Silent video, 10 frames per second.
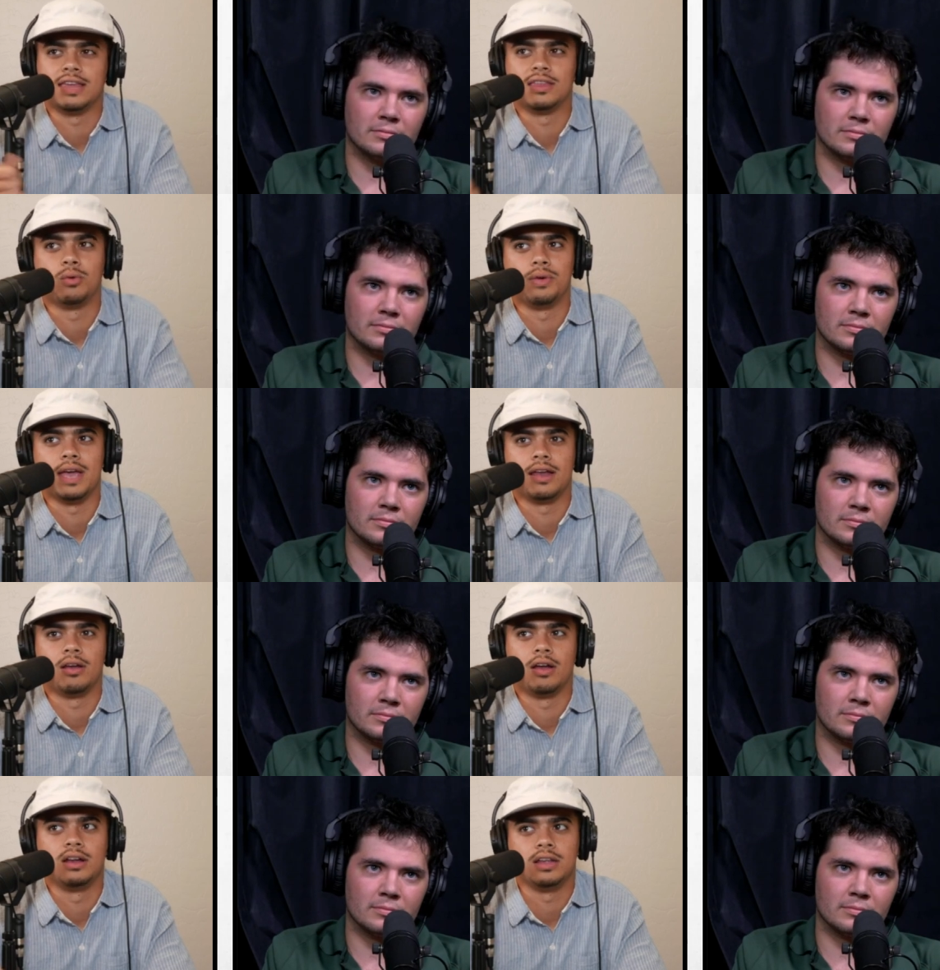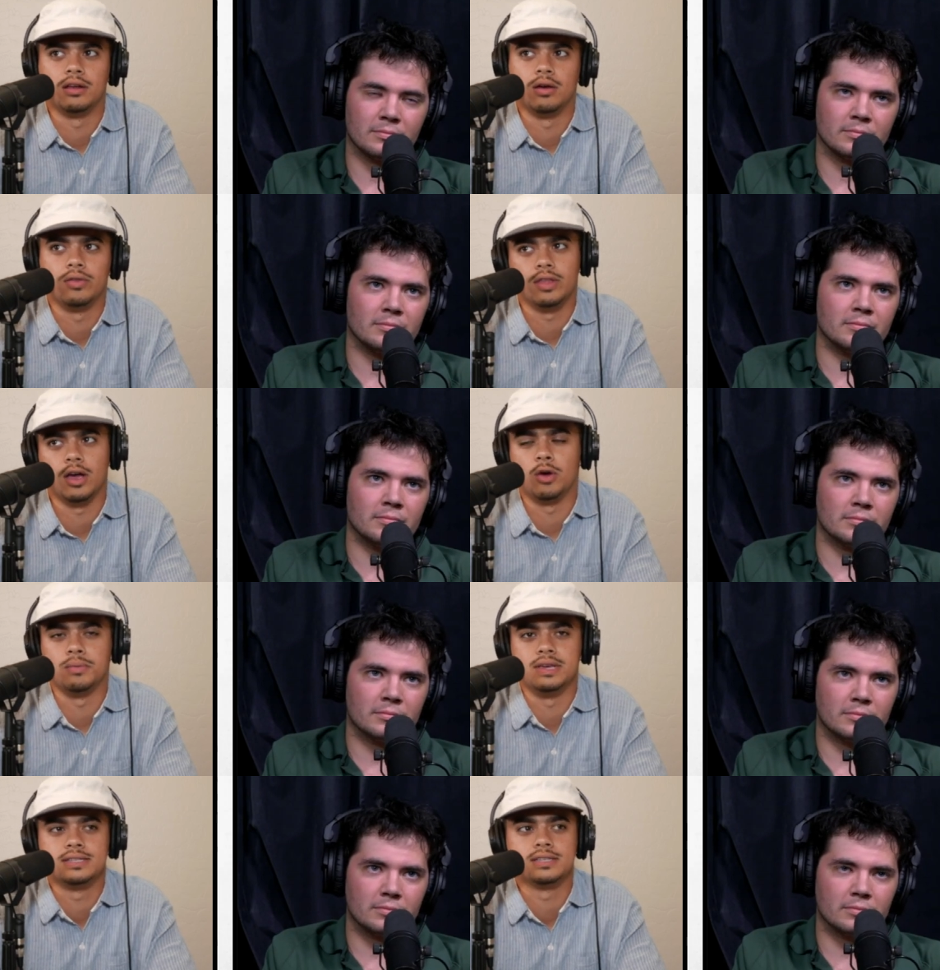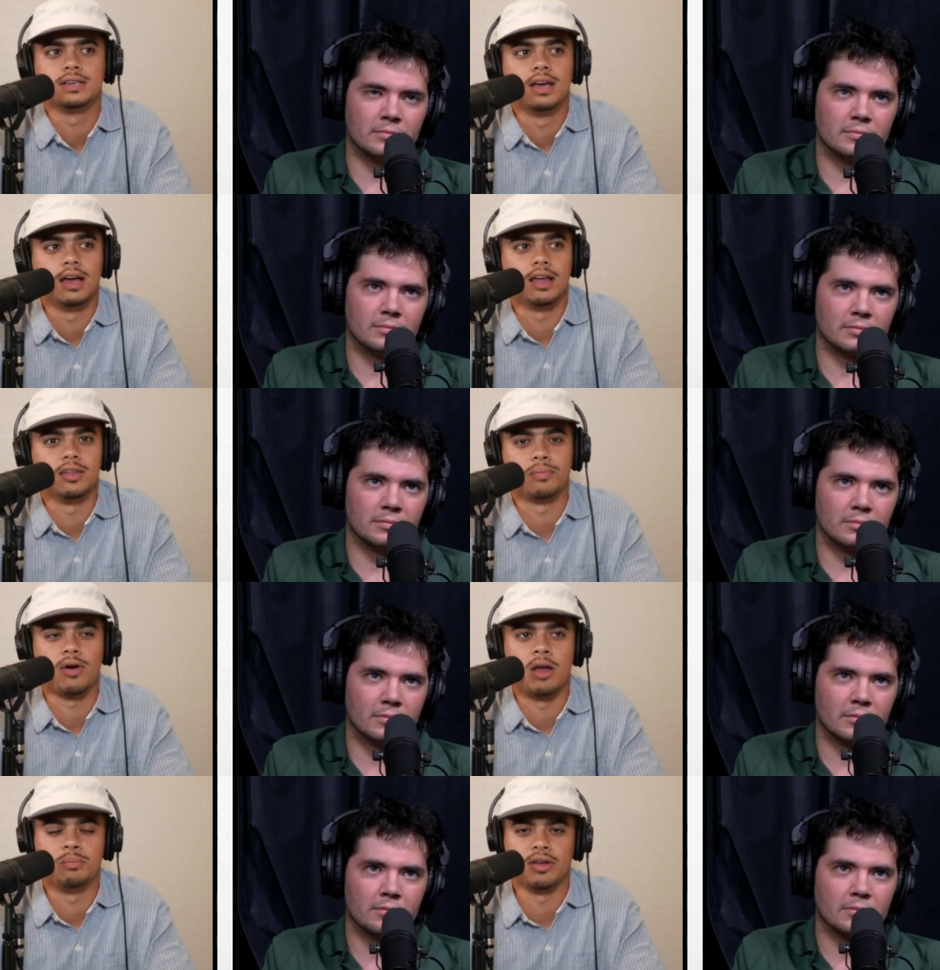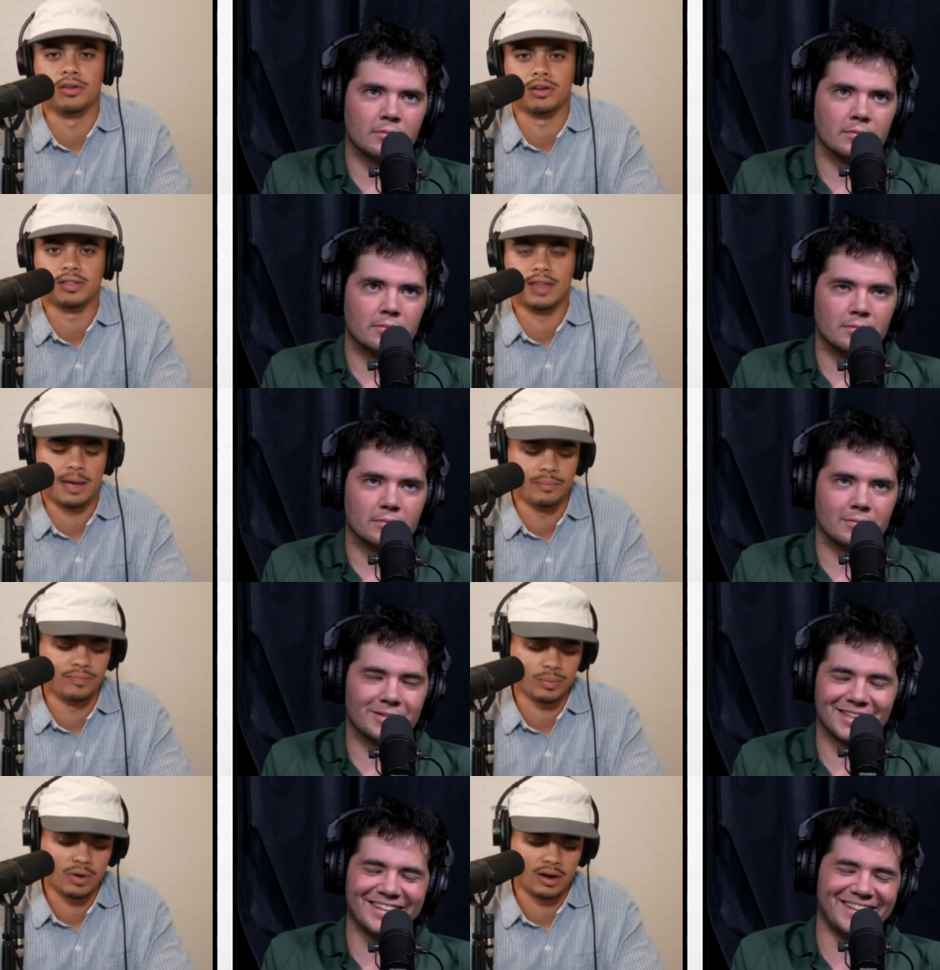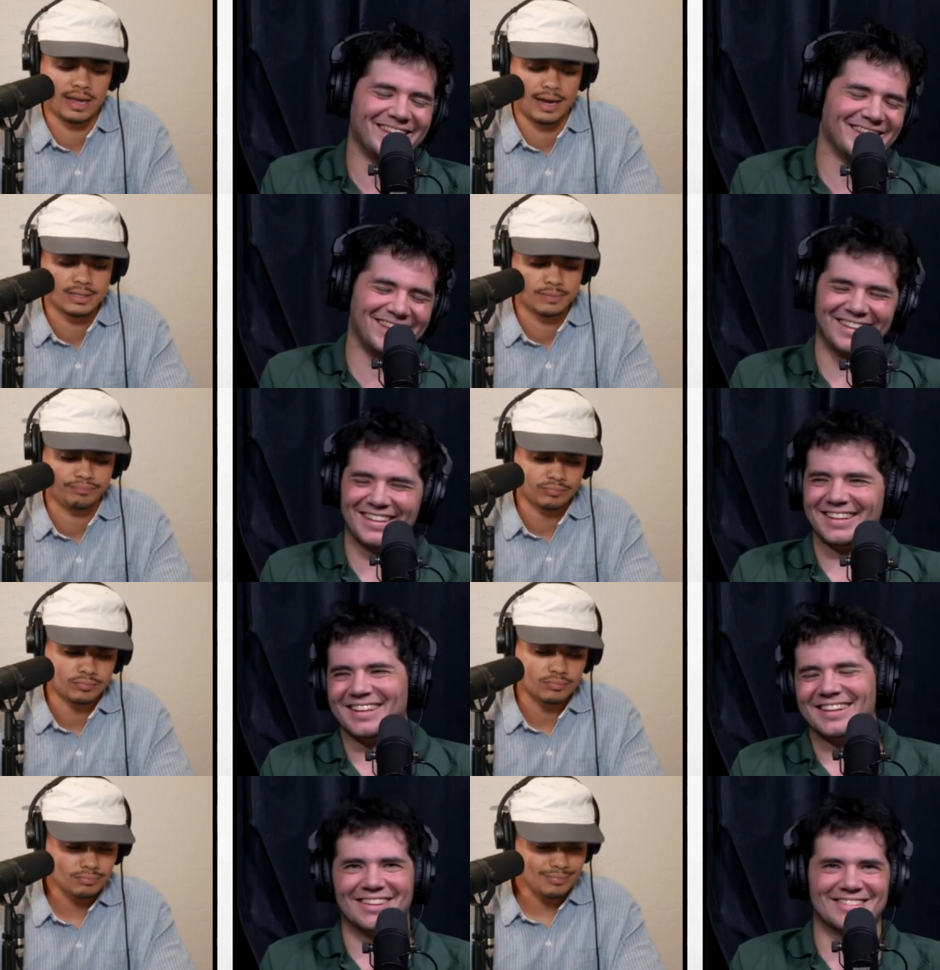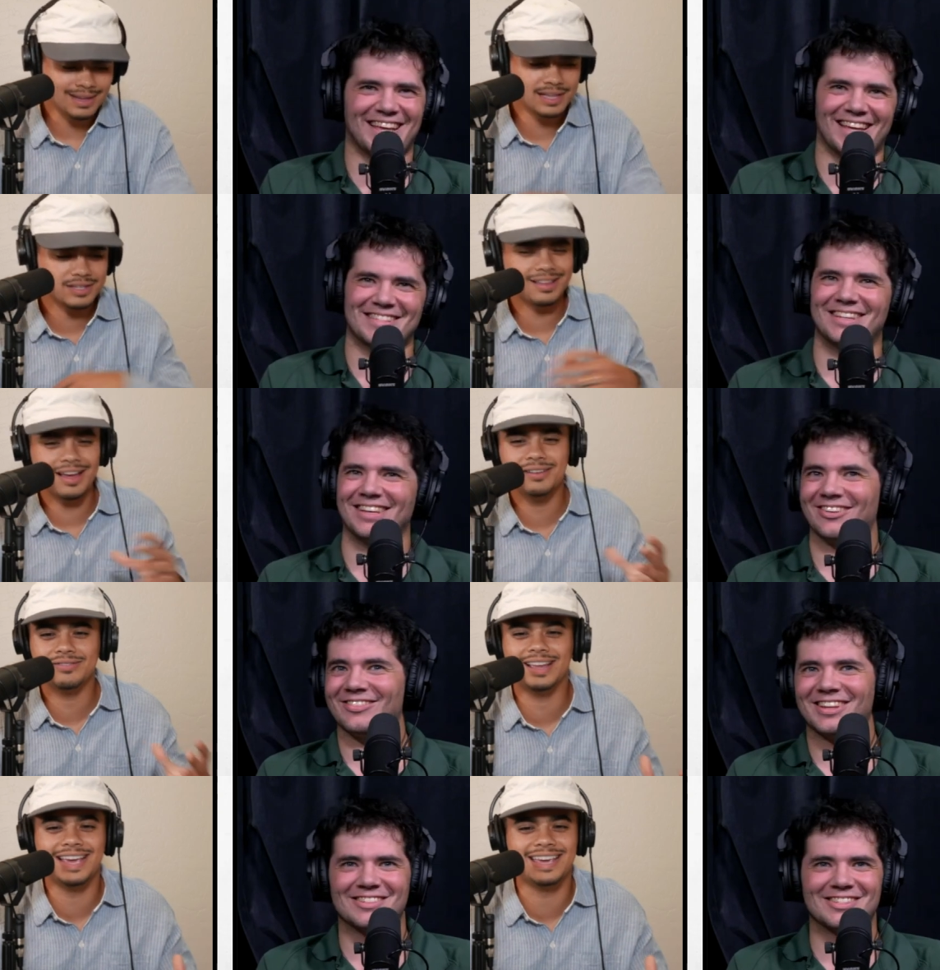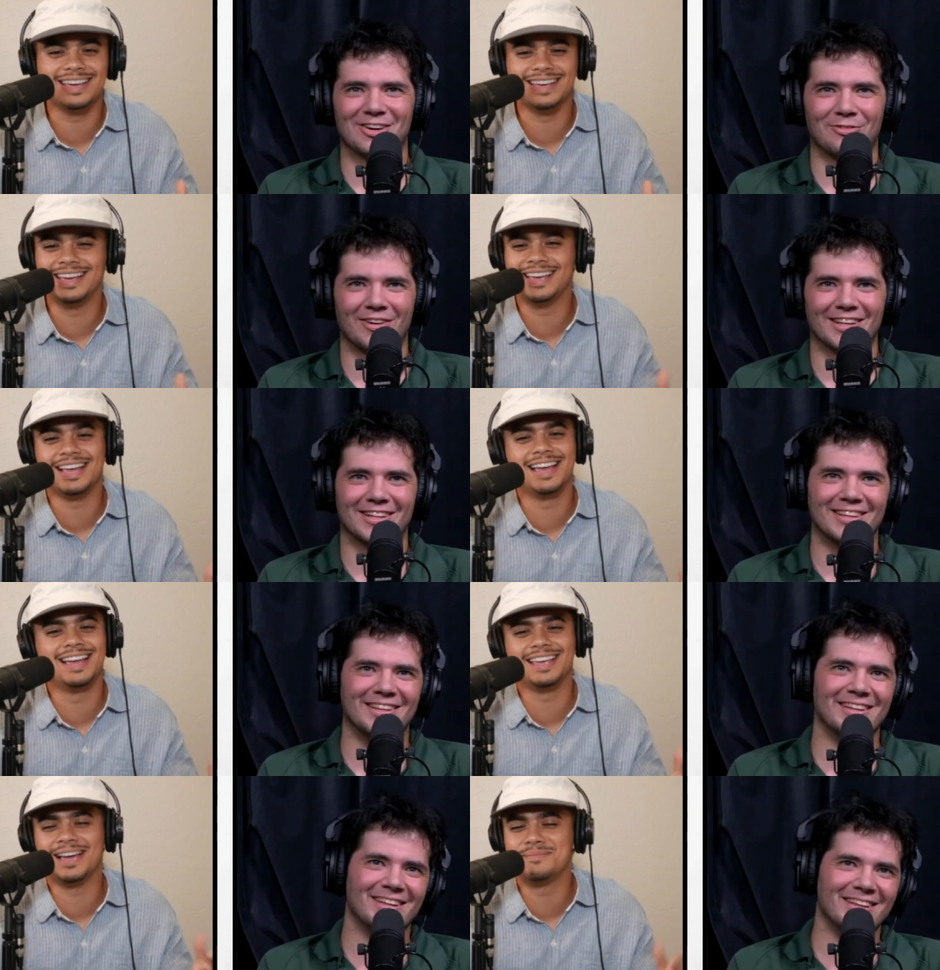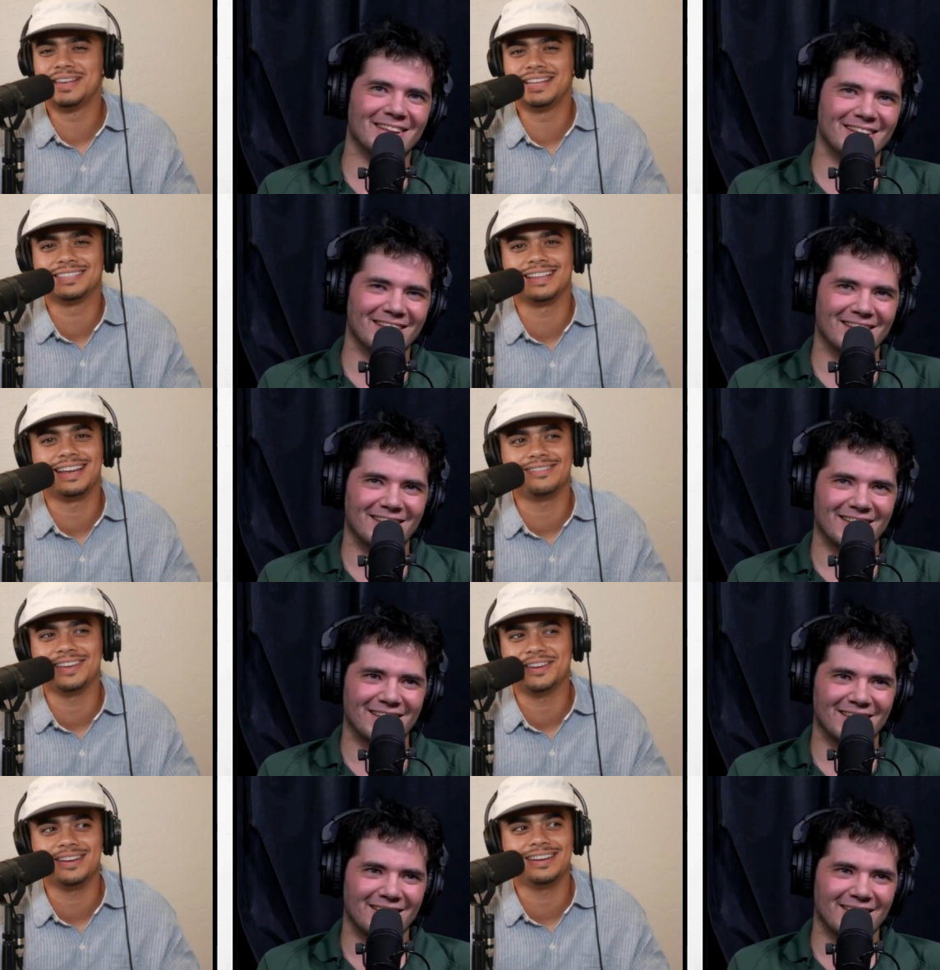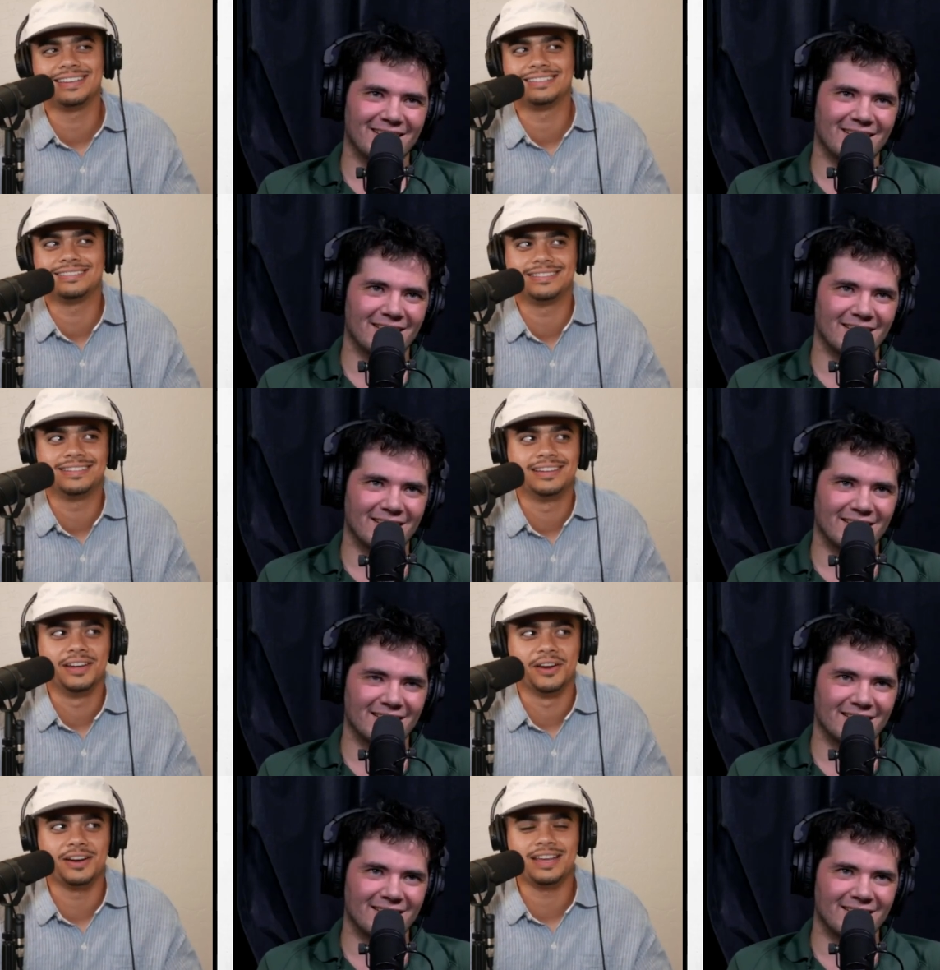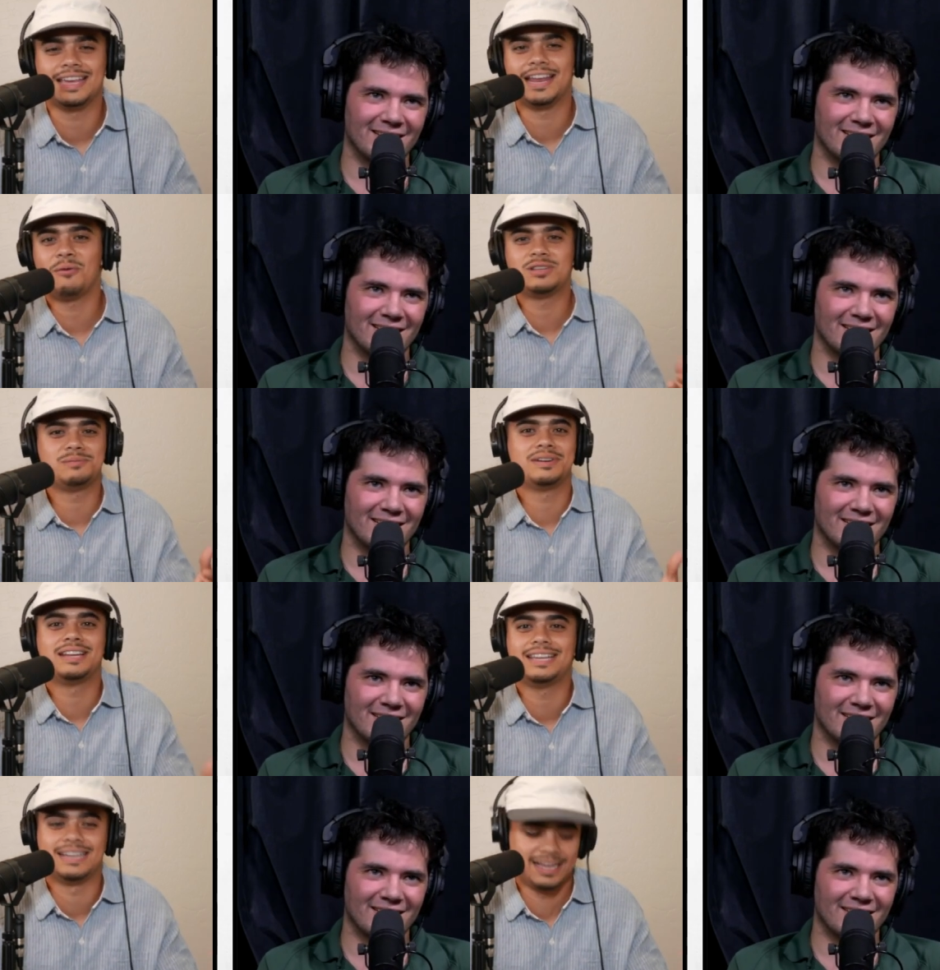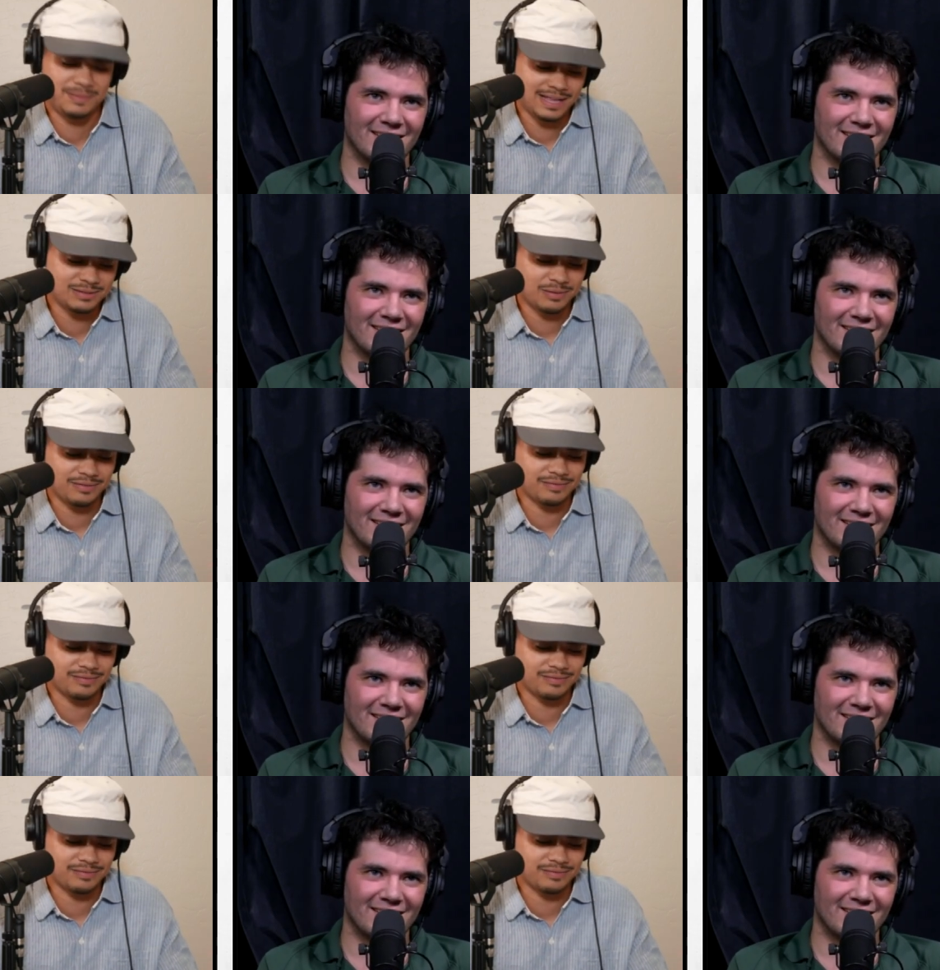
Speaker 1: and then when we had on, you know, the homies, uh, the Prod Brother collab podcast.
Speaker 2: Those guys, a lot of me. like, so funny. It,
Speaker 1: I mean, it's a lot of like you're gonna you're gonna get out what you put in. I mean, that's what